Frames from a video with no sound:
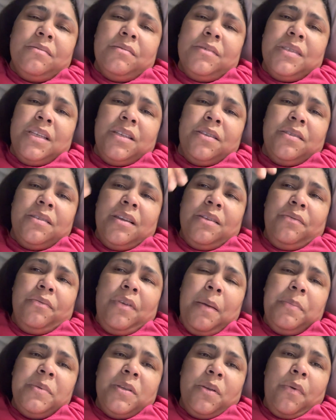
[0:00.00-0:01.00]
it
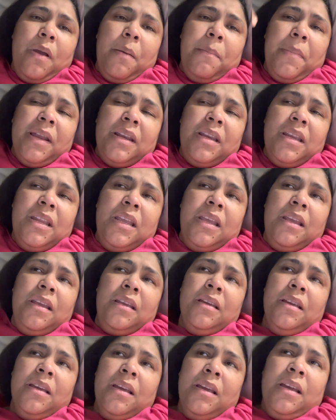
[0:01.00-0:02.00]
wraps around my knee
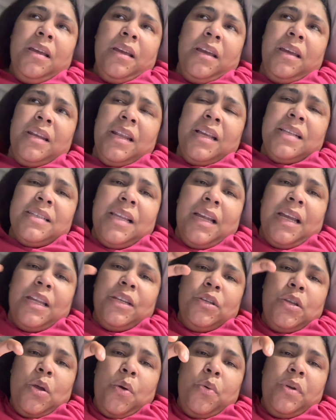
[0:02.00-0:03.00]
and has like a
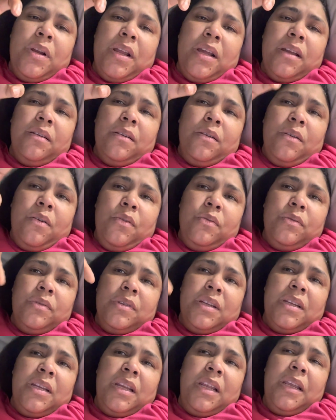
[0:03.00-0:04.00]
donut on the
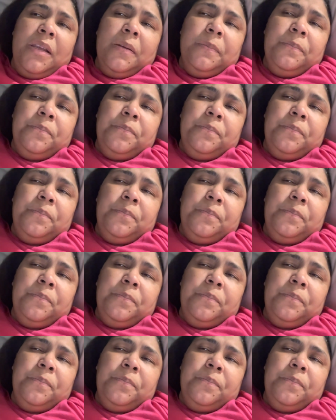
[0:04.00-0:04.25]
knee,